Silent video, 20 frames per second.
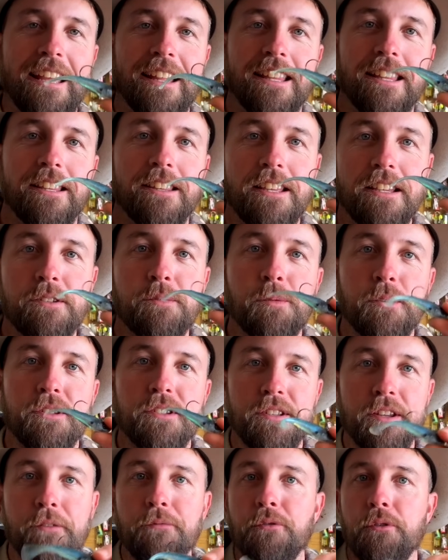This one's
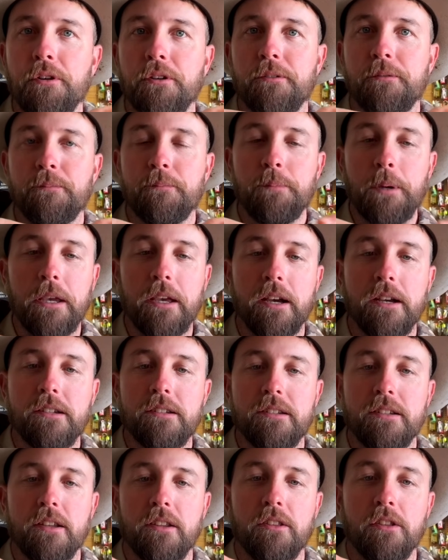different
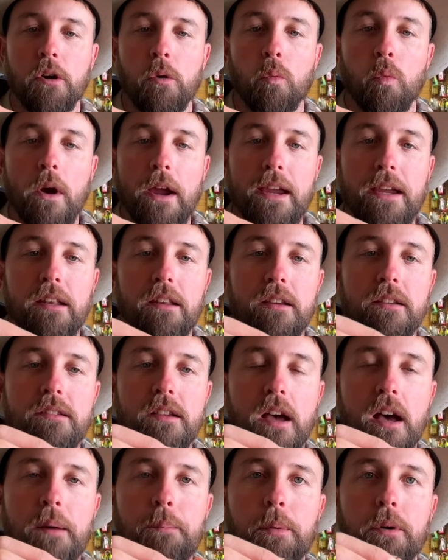because the weight is
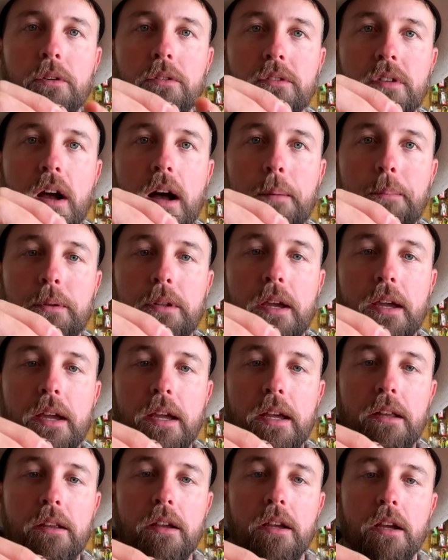up on top of the
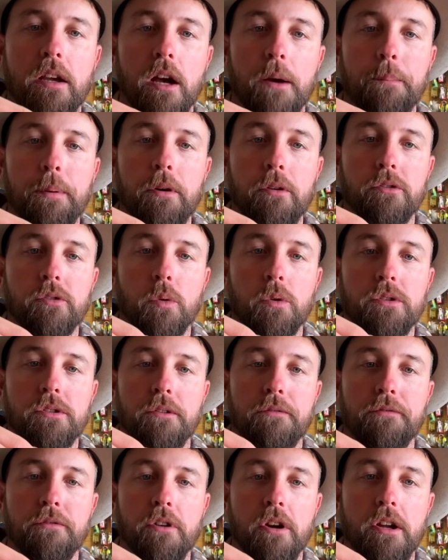head, up here towards the
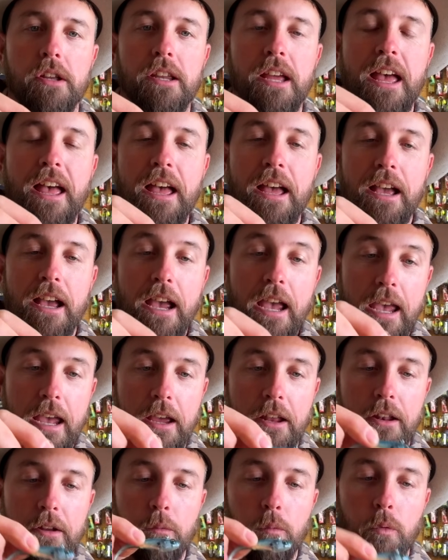front,
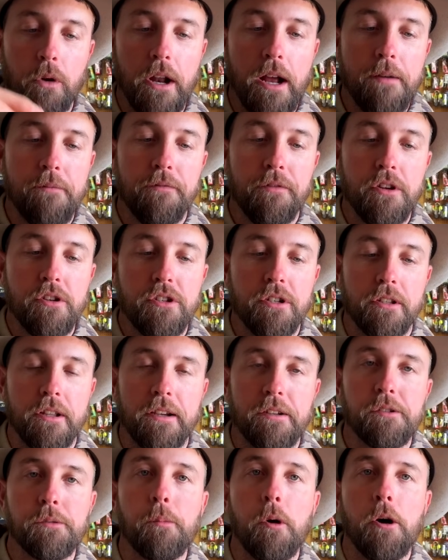And when I'm fishing
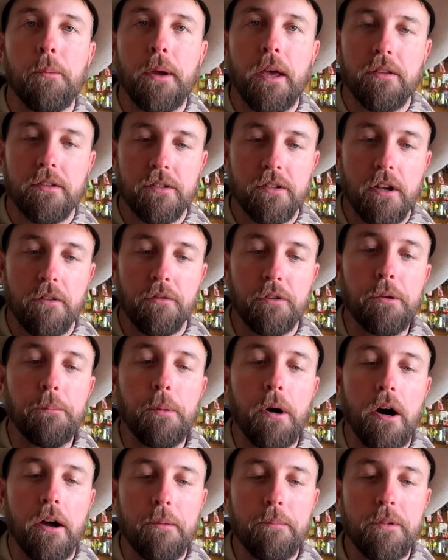like smallmouth stuff on the
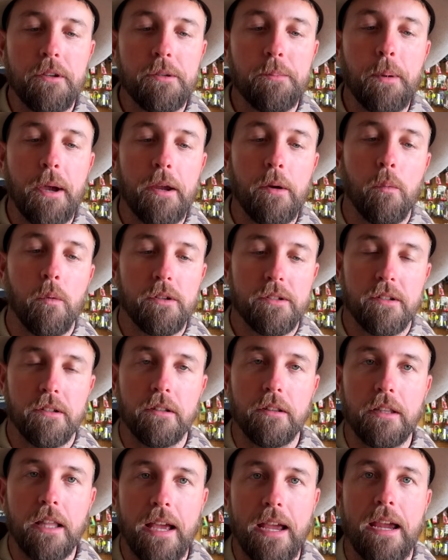bottom, this bait wants to
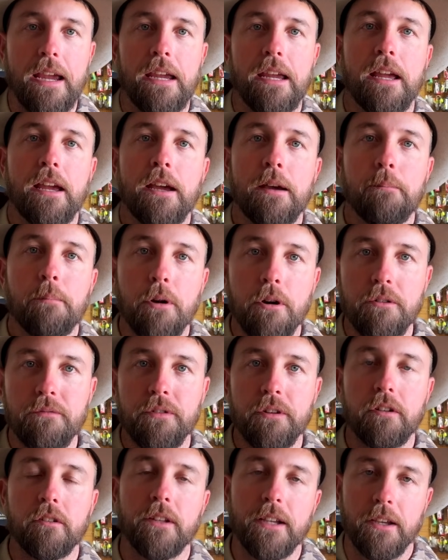lay
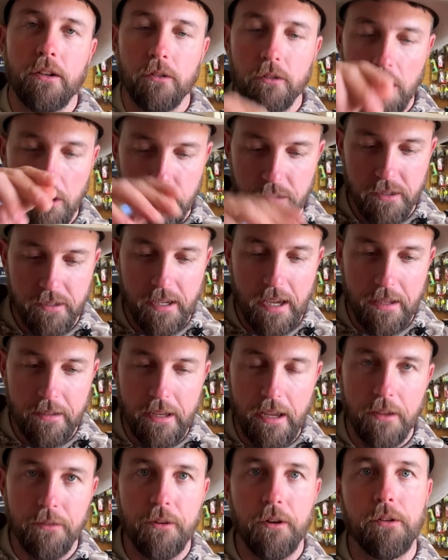perfectly. It'll go set
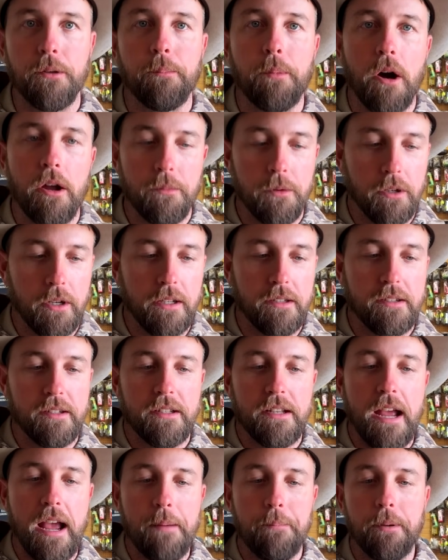down there on the bottom. You can
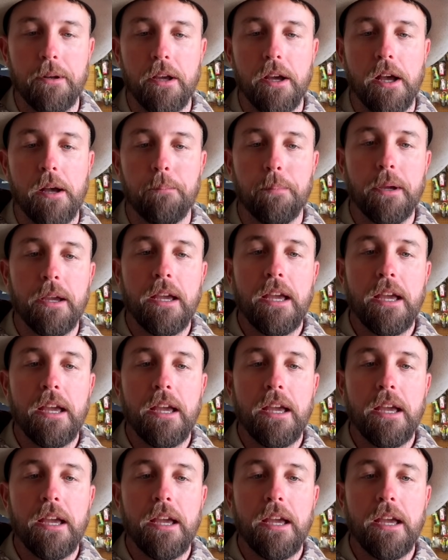snap it up.